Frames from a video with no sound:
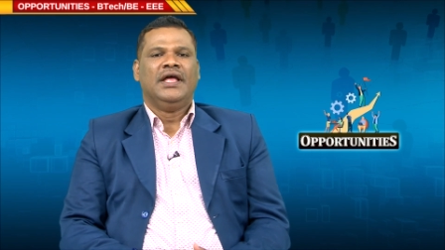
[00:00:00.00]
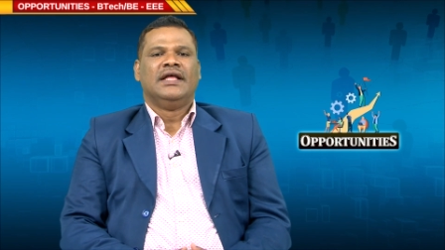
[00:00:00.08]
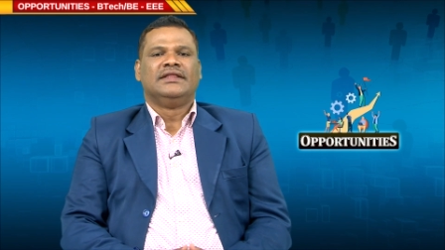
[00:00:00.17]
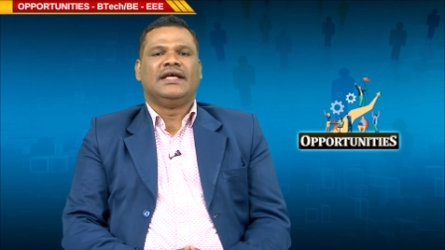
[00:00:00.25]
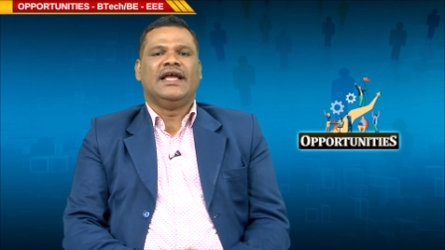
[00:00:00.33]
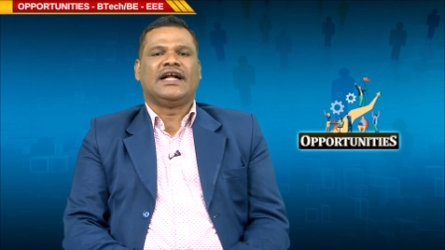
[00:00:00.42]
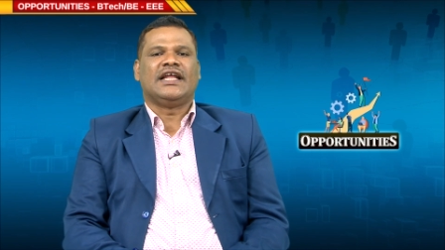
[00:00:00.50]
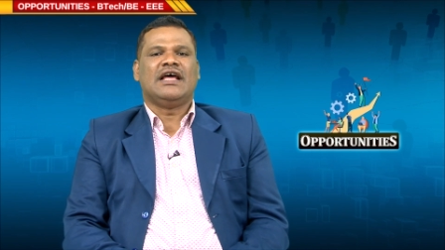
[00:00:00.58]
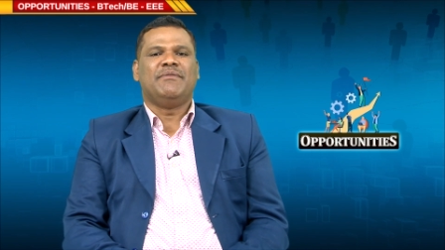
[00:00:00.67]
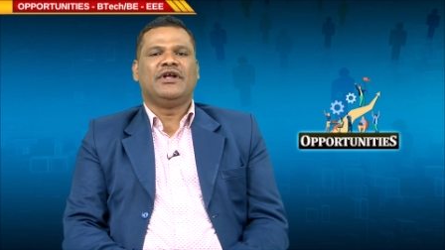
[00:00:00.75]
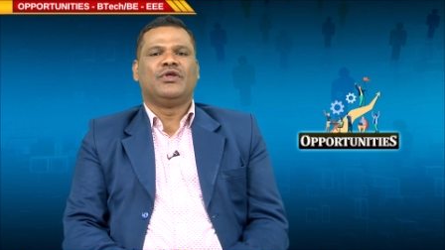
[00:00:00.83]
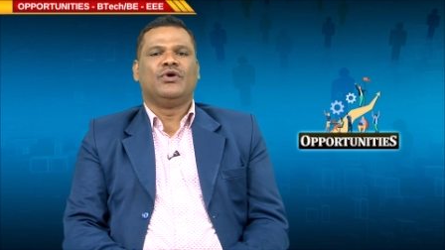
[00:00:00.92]
The
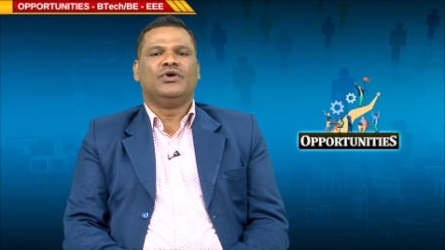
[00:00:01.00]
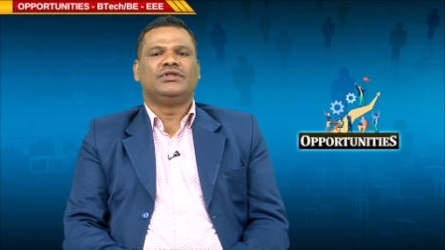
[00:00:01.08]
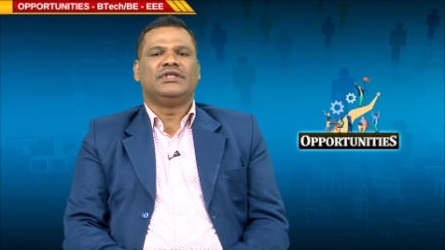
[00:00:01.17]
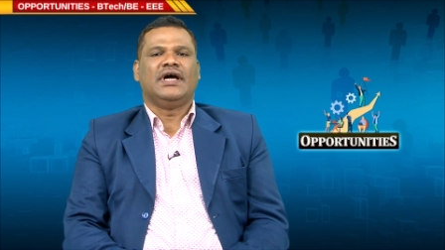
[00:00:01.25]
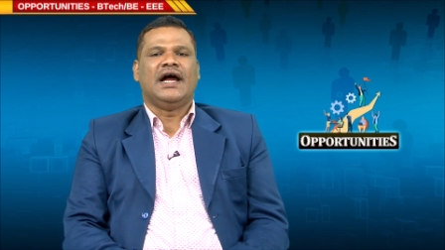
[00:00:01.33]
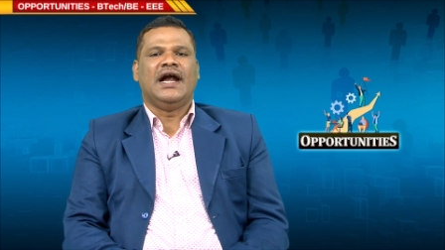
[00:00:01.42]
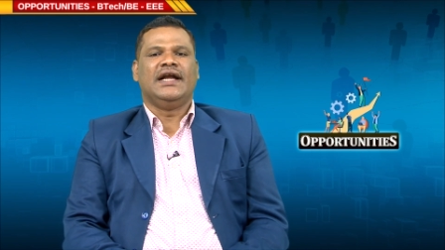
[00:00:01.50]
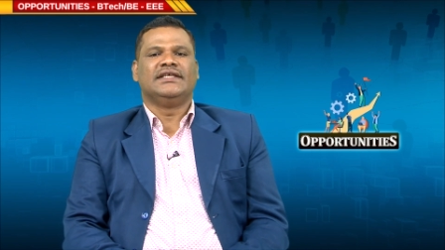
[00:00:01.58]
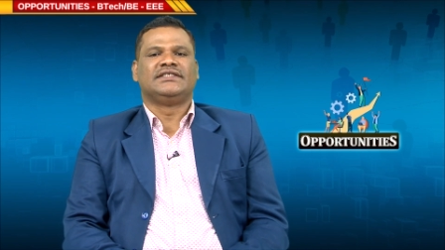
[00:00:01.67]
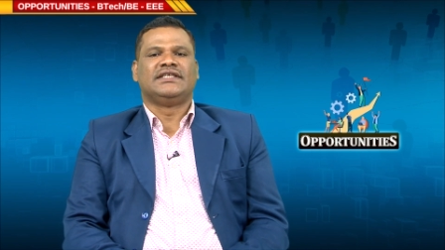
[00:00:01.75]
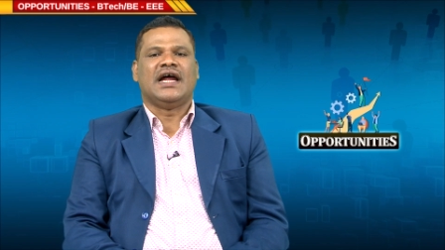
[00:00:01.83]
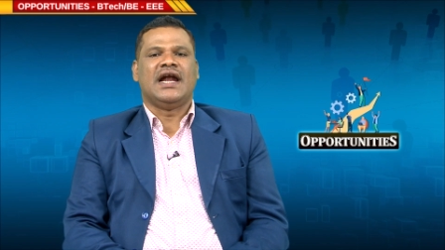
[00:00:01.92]
economic growth and
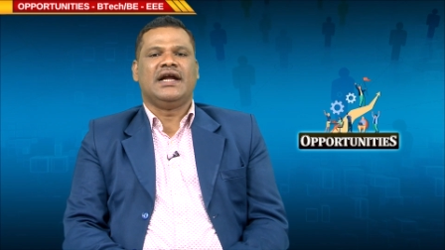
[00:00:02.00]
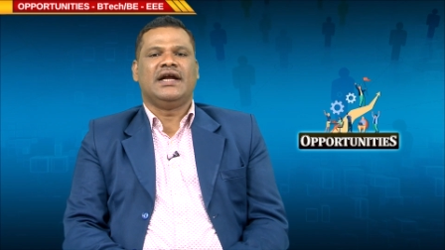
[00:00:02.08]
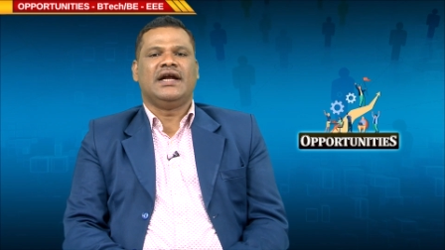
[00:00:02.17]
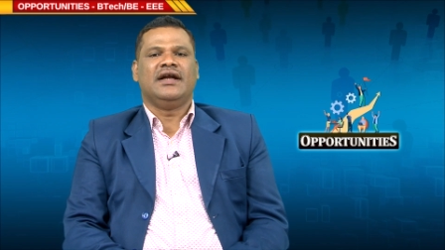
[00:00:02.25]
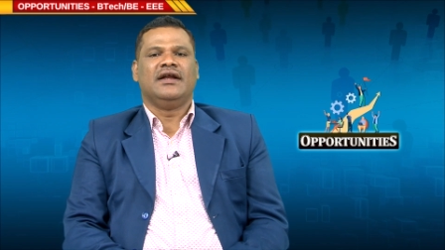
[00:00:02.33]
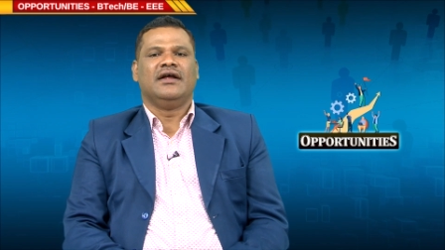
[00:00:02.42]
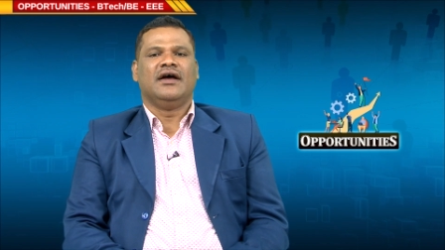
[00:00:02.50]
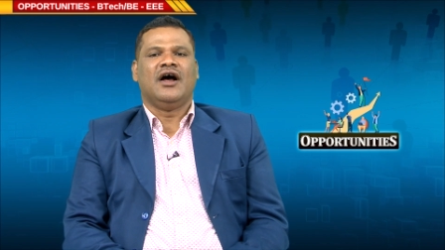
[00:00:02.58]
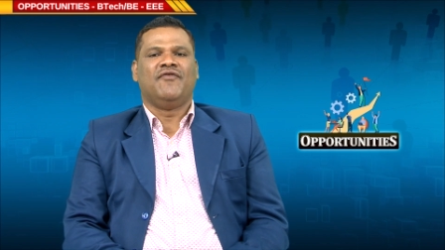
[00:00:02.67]
standard of